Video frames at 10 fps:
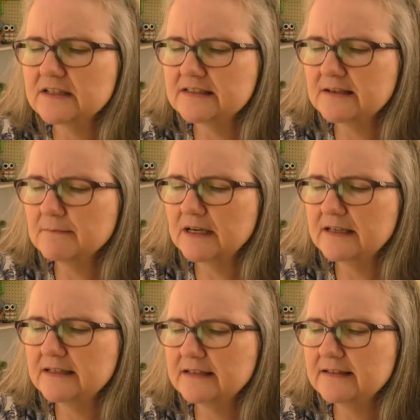that somebody
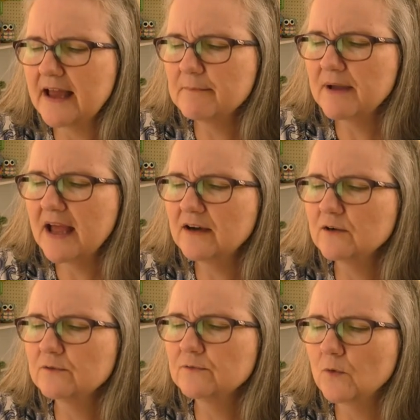did that
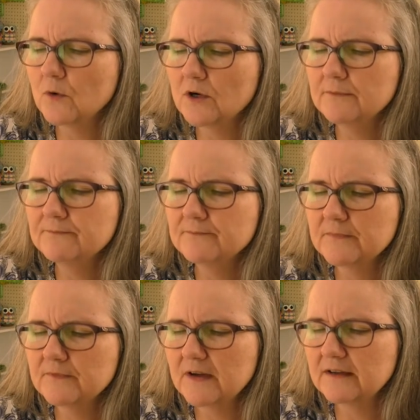pattern for.
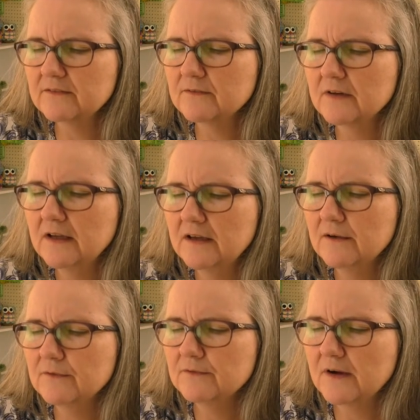If I can
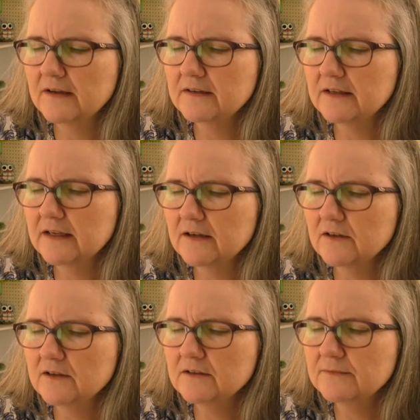find it
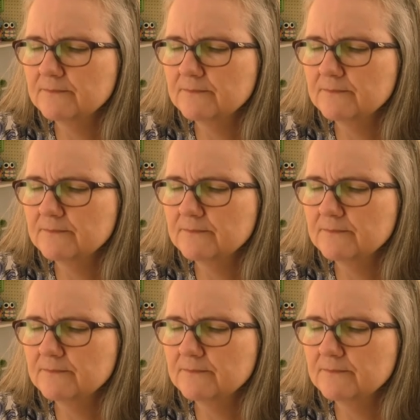here.